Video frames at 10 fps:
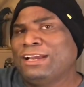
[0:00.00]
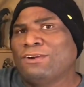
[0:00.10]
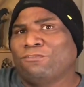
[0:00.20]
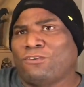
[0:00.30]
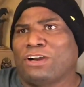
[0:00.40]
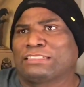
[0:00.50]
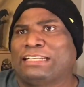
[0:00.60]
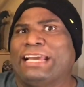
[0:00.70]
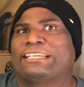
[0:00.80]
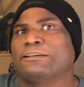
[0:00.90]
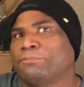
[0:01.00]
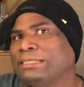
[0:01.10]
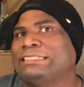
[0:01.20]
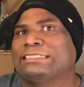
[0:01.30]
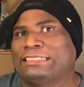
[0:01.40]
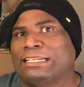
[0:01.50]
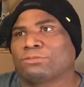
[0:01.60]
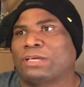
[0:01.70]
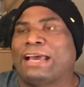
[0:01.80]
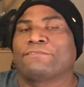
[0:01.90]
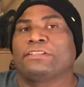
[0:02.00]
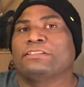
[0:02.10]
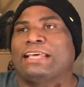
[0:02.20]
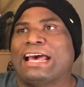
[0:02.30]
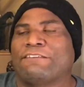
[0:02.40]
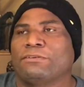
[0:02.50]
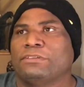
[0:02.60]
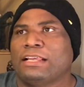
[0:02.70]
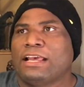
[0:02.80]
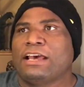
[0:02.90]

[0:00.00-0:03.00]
far as like completing setups or having